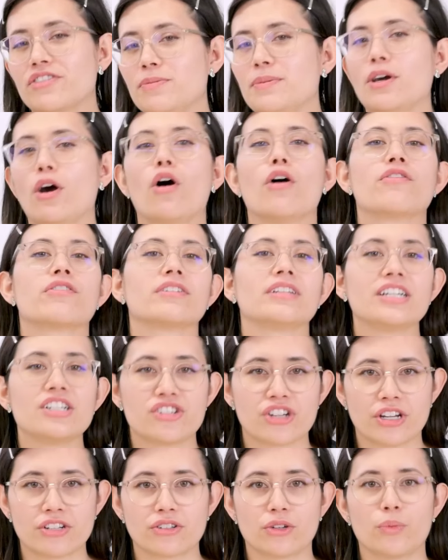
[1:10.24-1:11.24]
to be overly
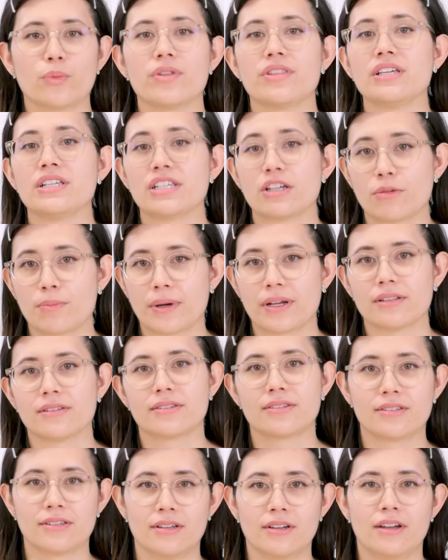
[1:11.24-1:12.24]
gentle with these
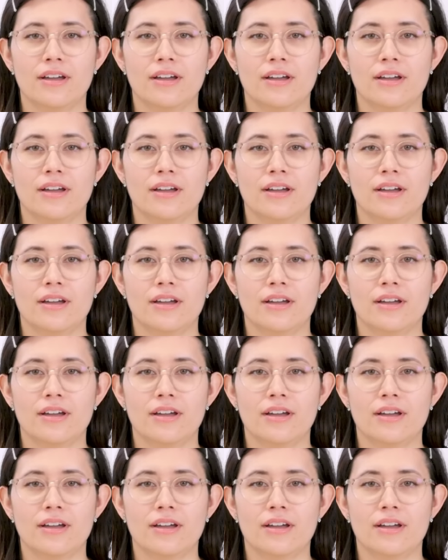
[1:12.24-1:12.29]
earbuds.